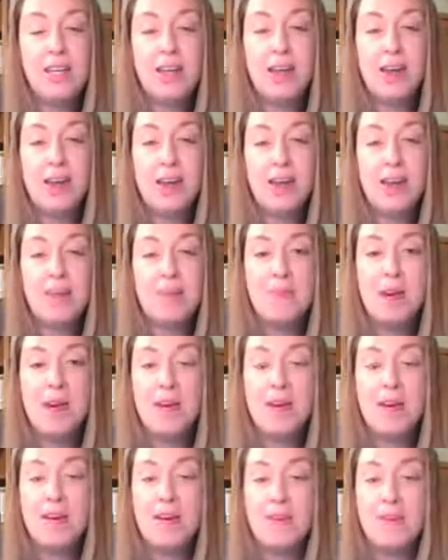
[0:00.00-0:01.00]

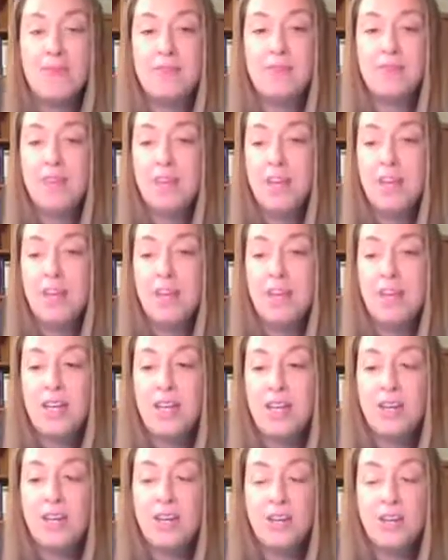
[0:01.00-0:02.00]
of
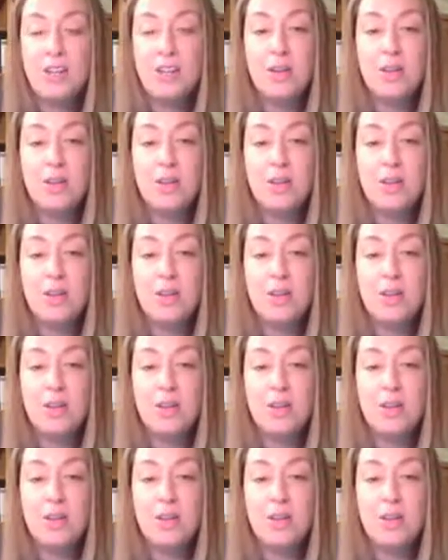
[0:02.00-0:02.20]
either the